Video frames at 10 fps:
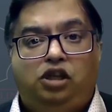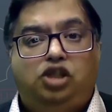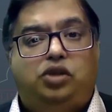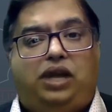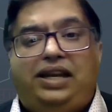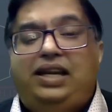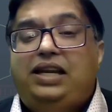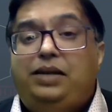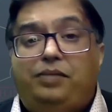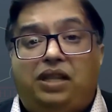So
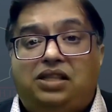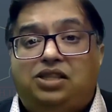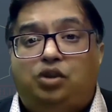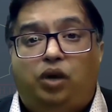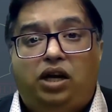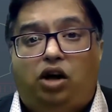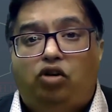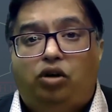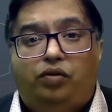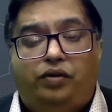any emails going
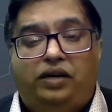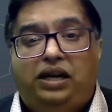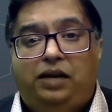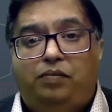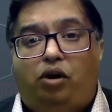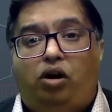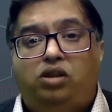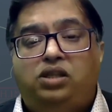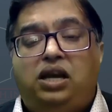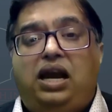out of our
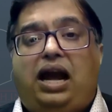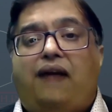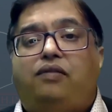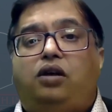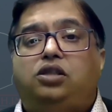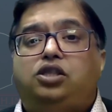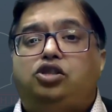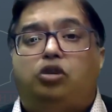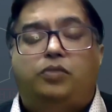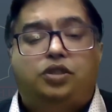inbox have got
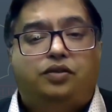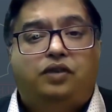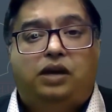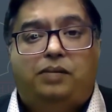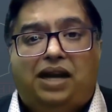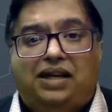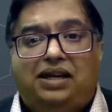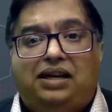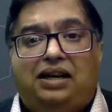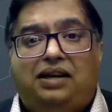so much of
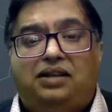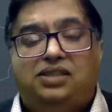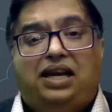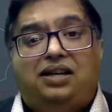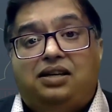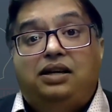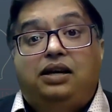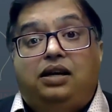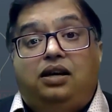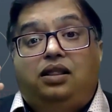grammatical errors, and
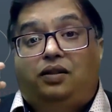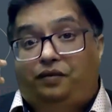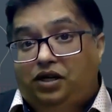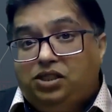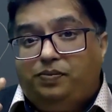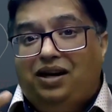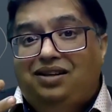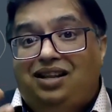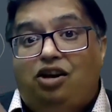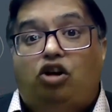the worst
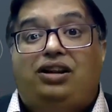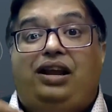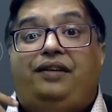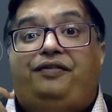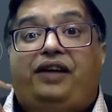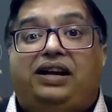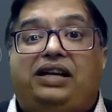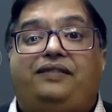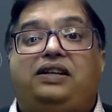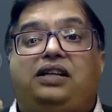part, they're not
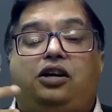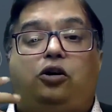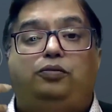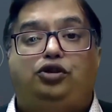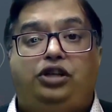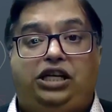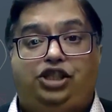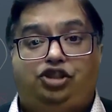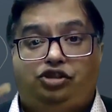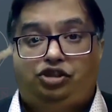effective in their
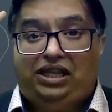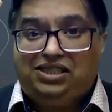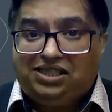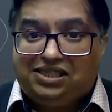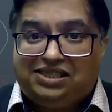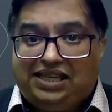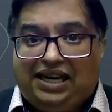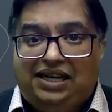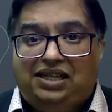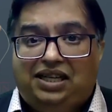communication. So that's the
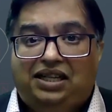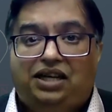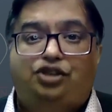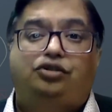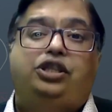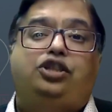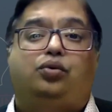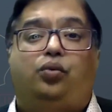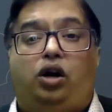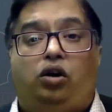second thing that you need
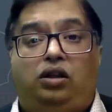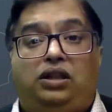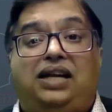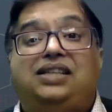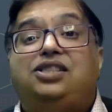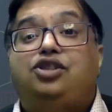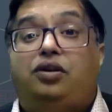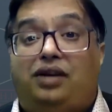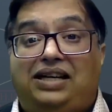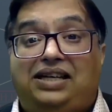to work on, that is
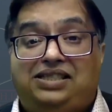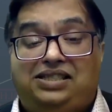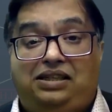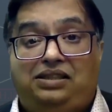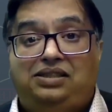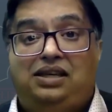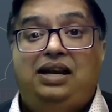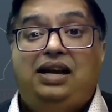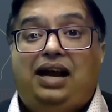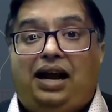your writing skills.
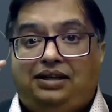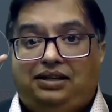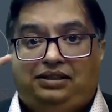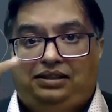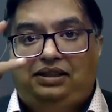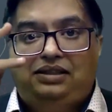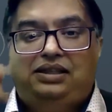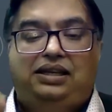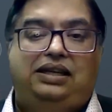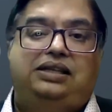And the
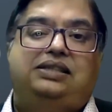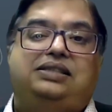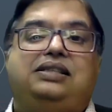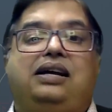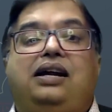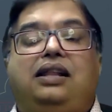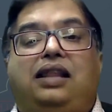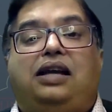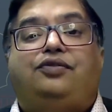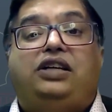third thing is
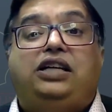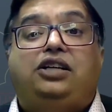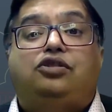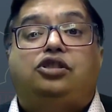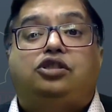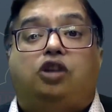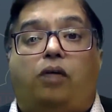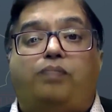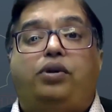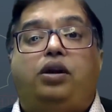that we need to
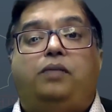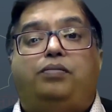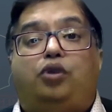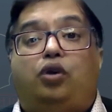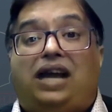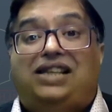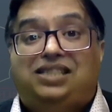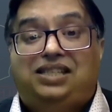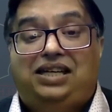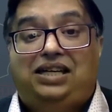stop
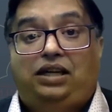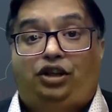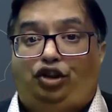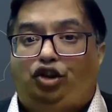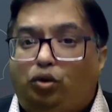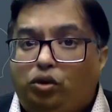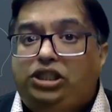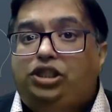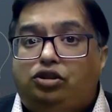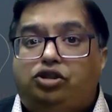procrastinating. You
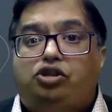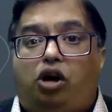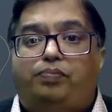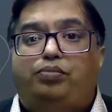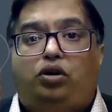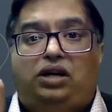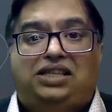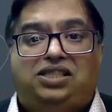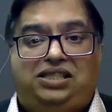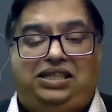need to stop
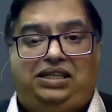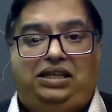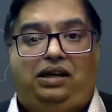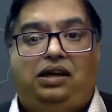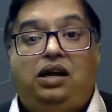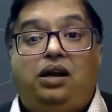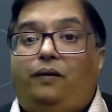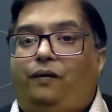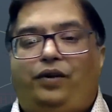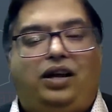procrastinating.
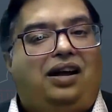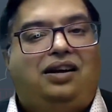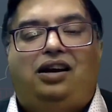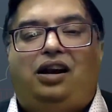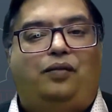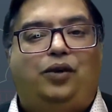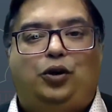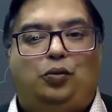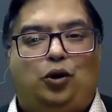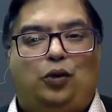We are in love
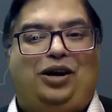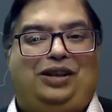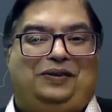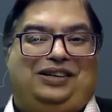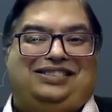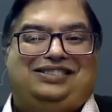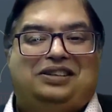with tomorrow, by the way.